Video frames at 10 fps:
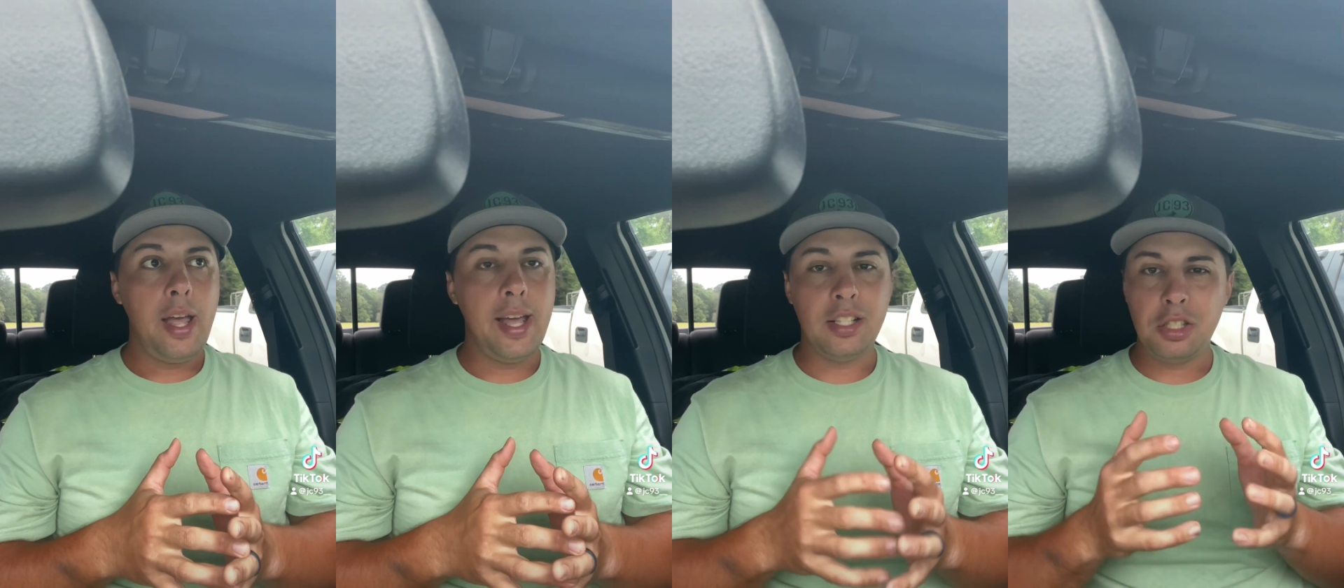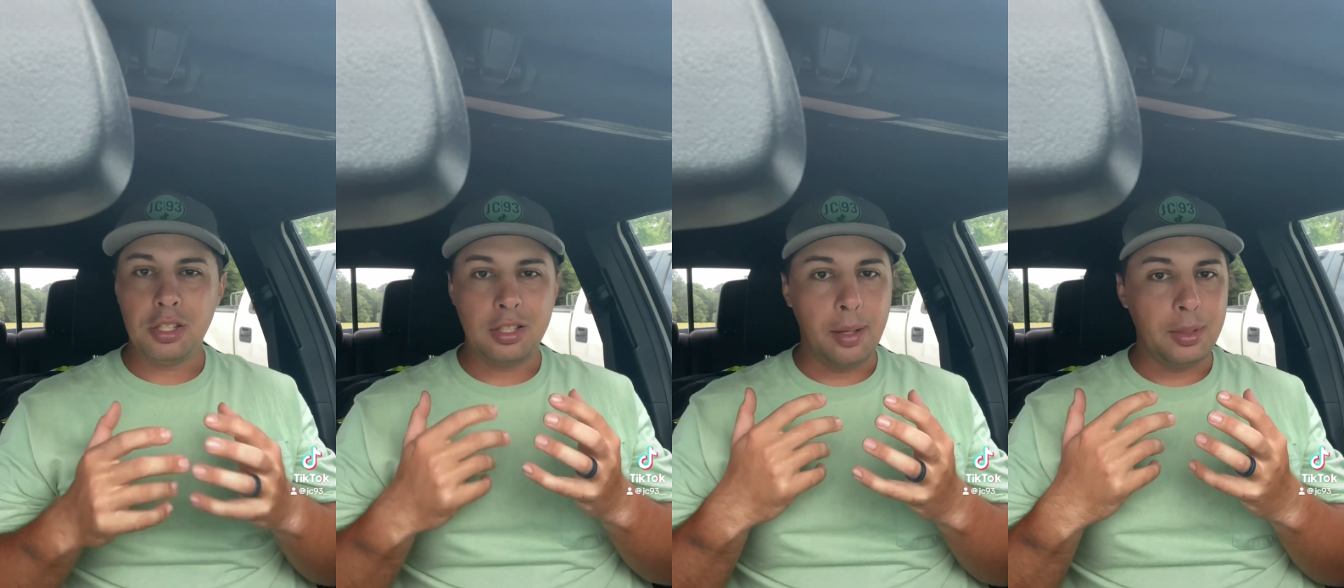and it's
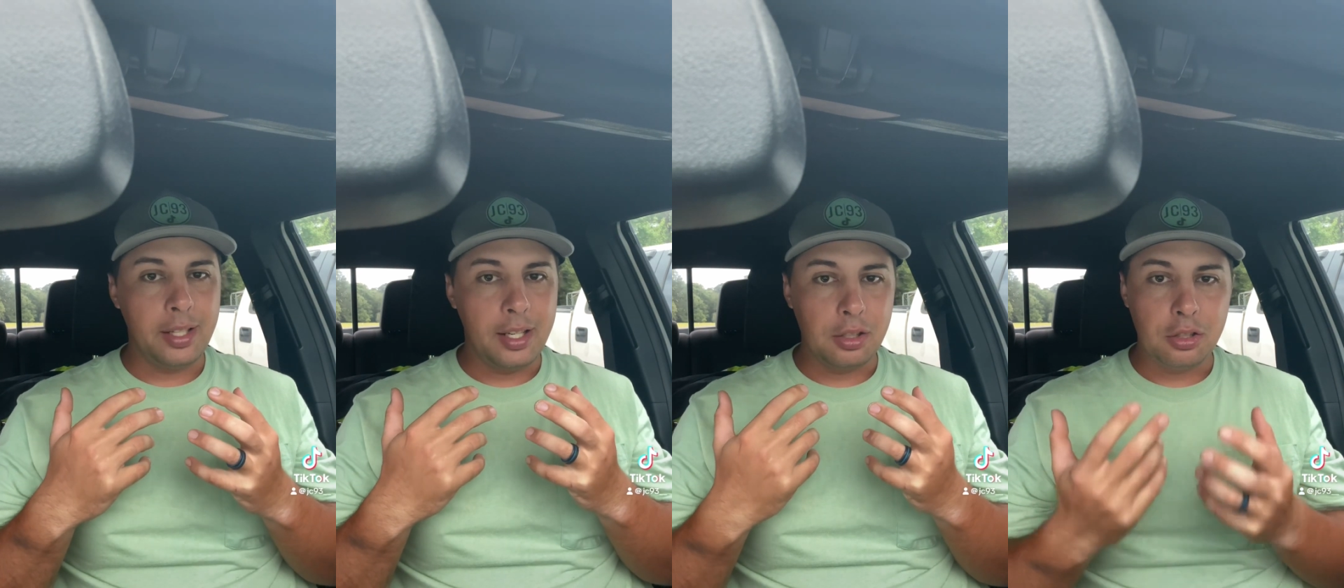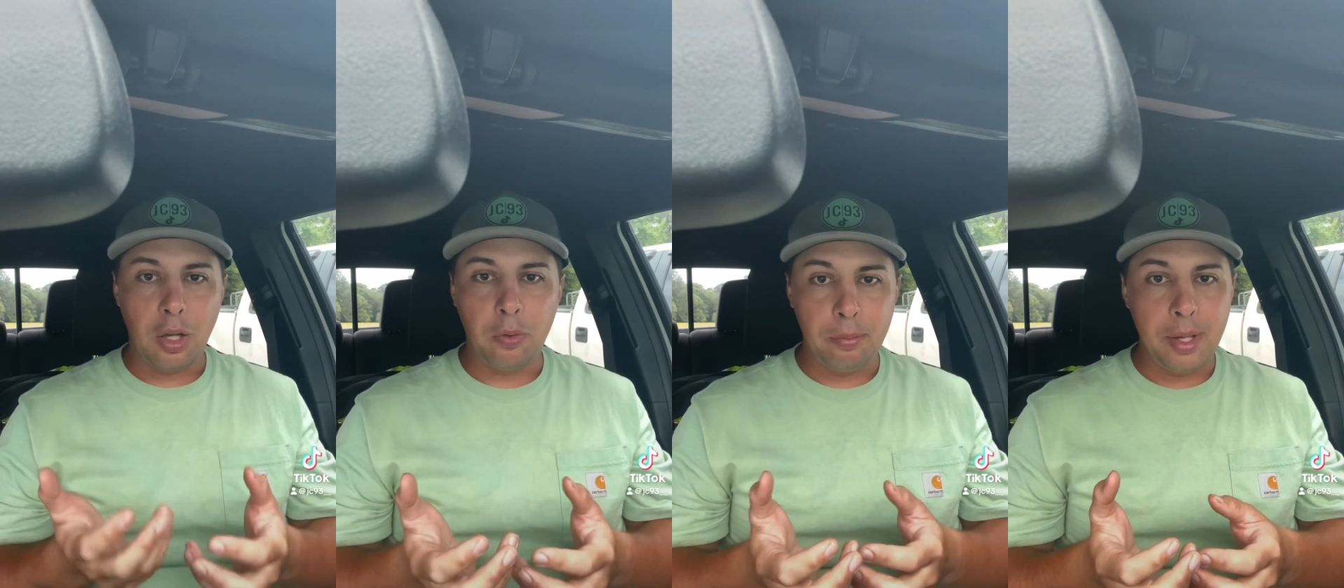just something that has
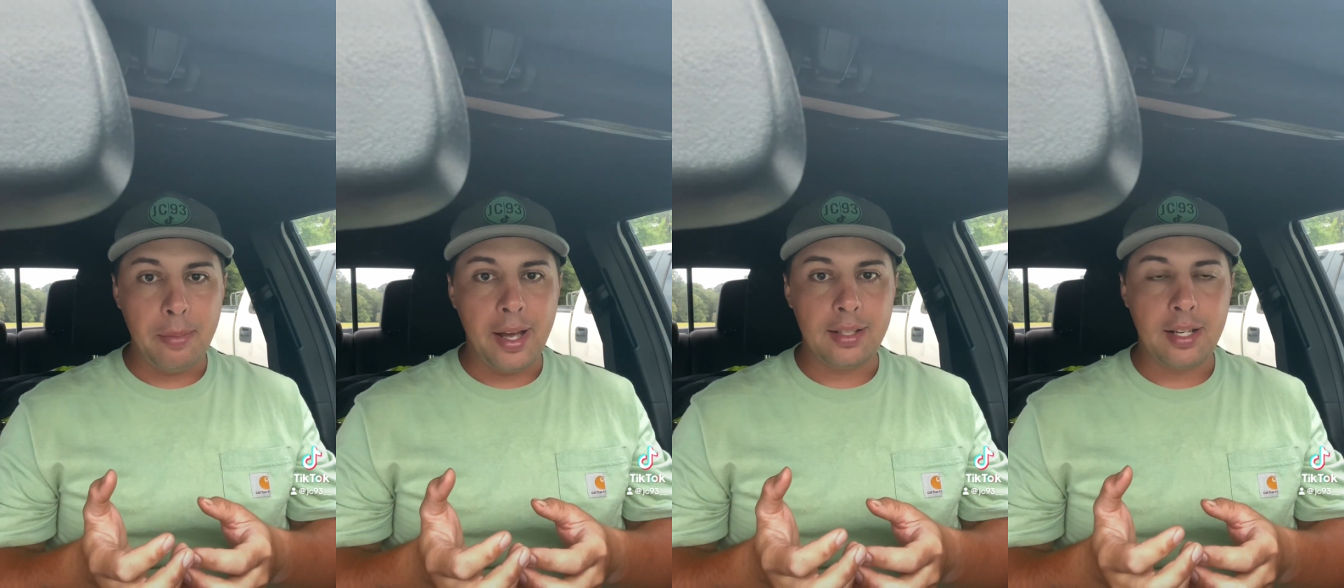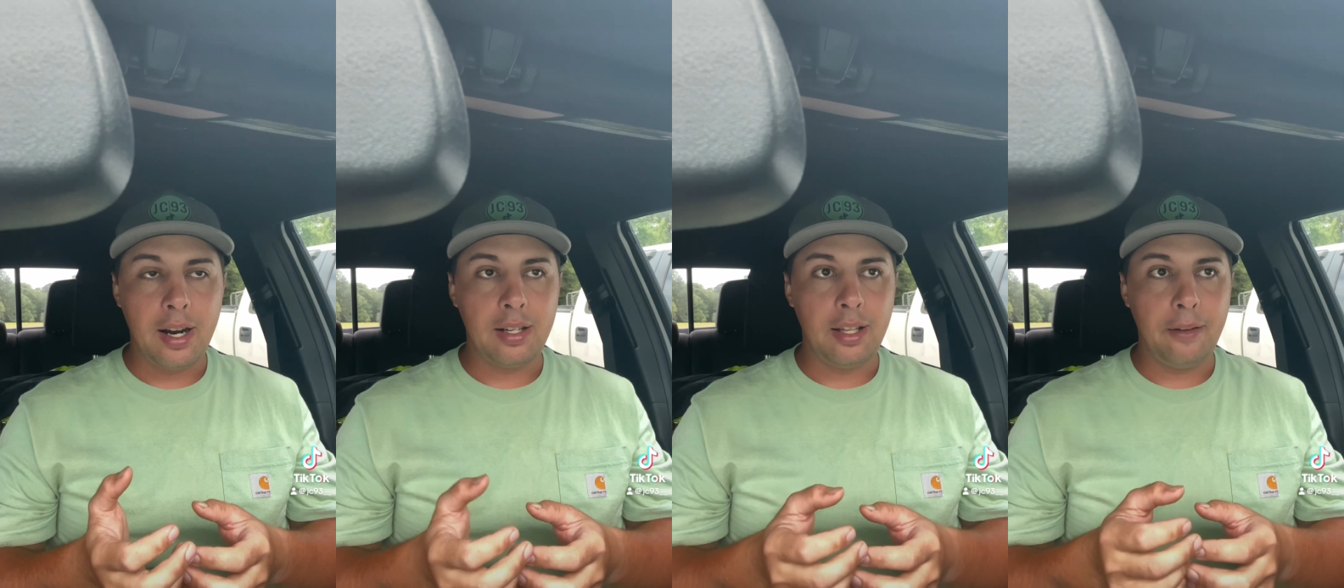stuck with me my
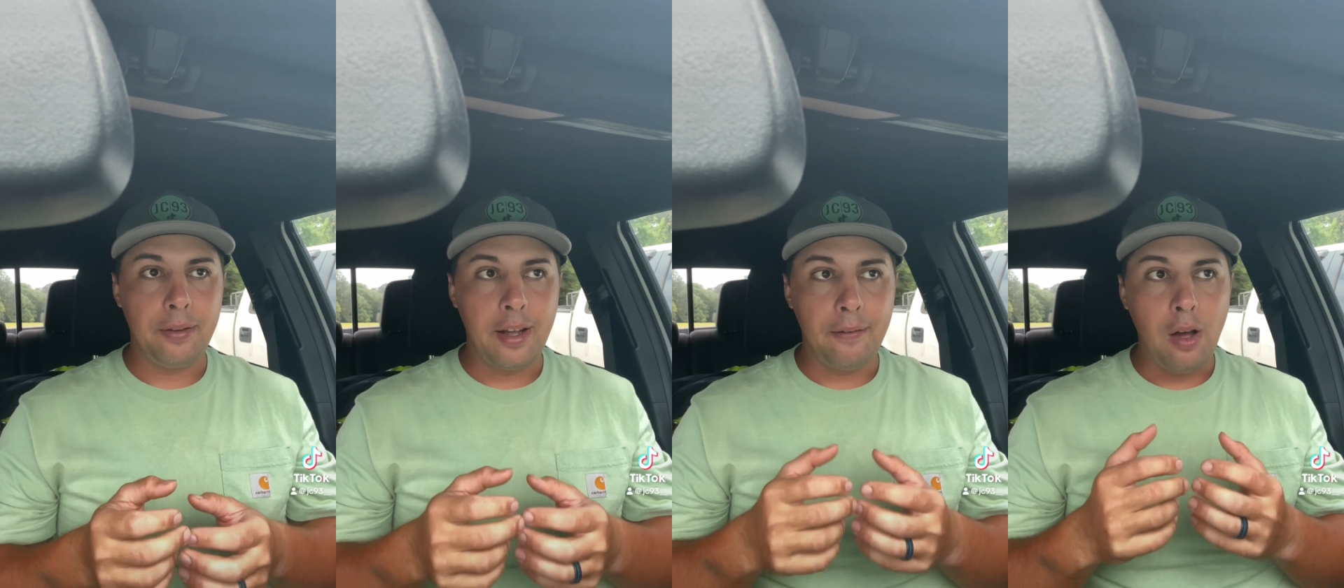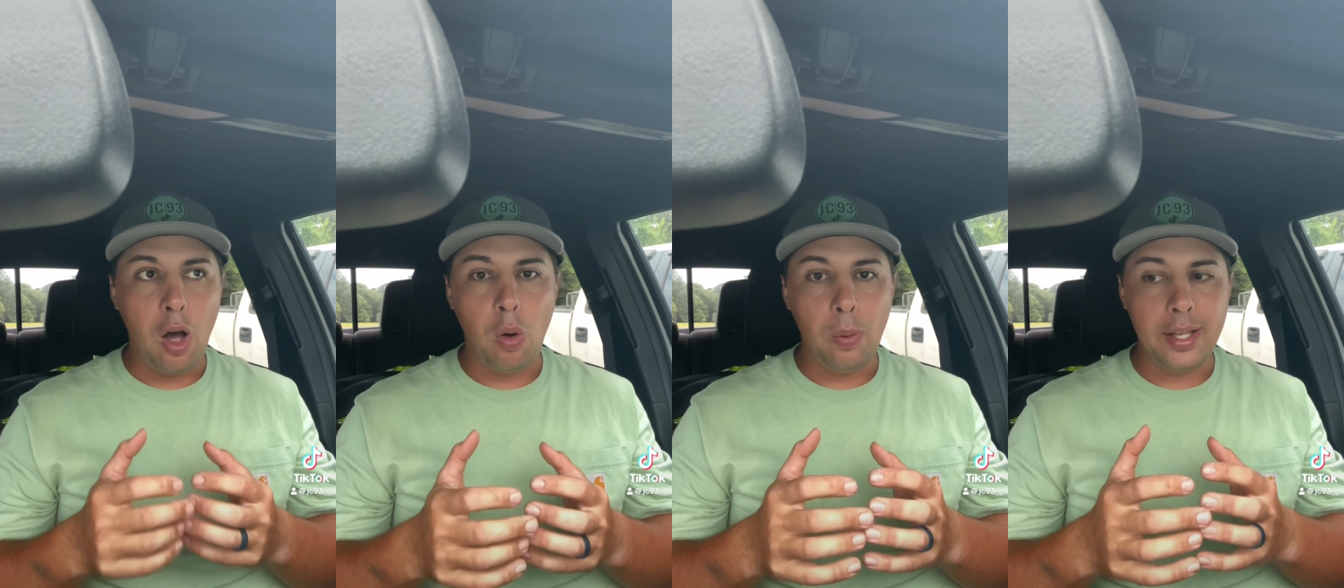entire life and I've
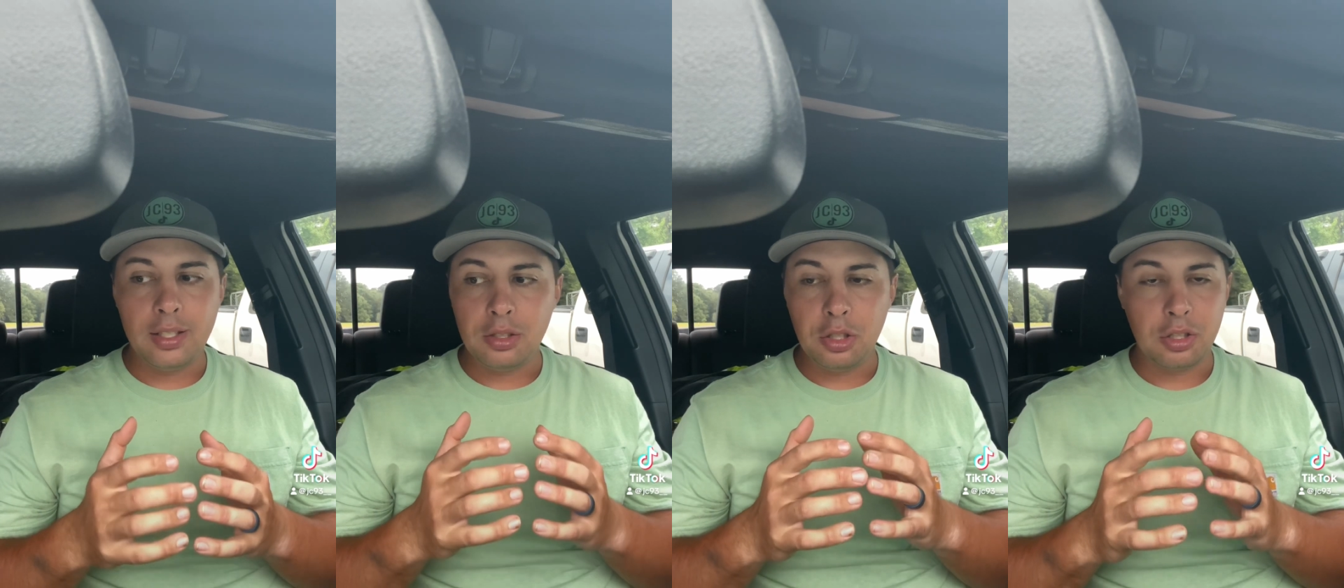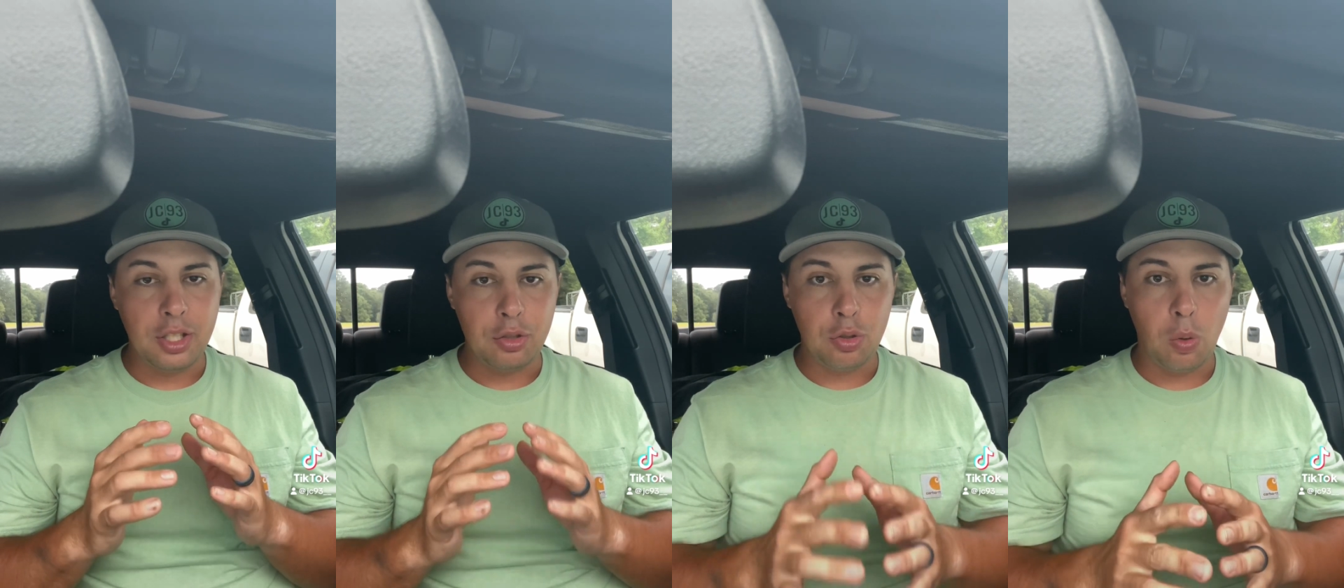always just
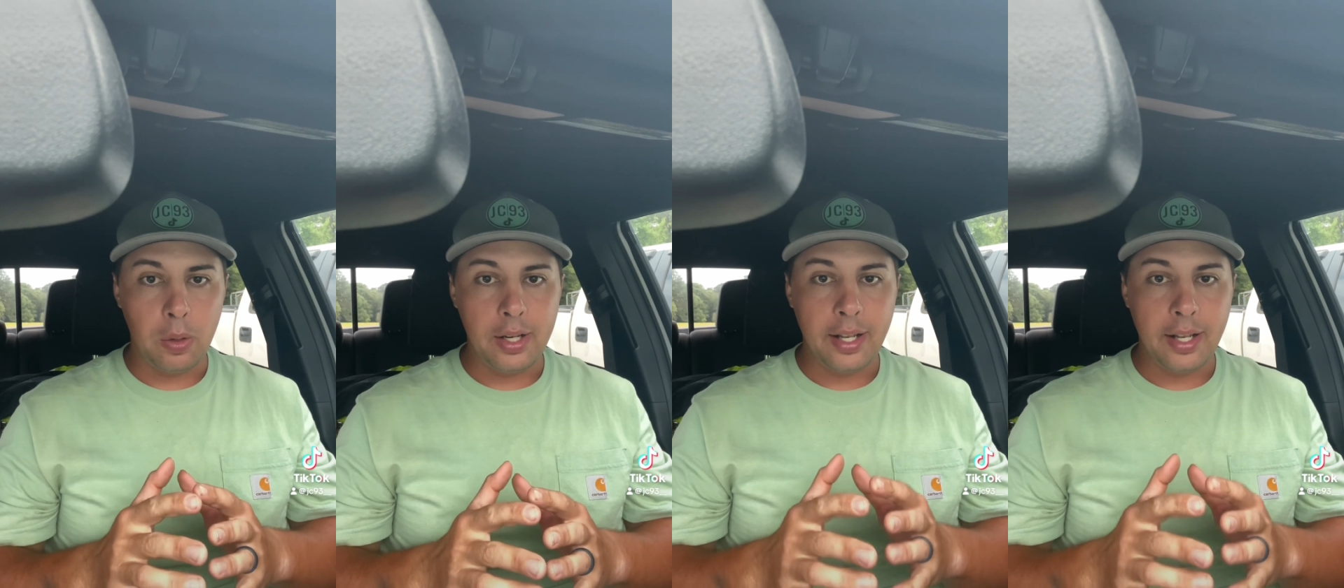enjoyed.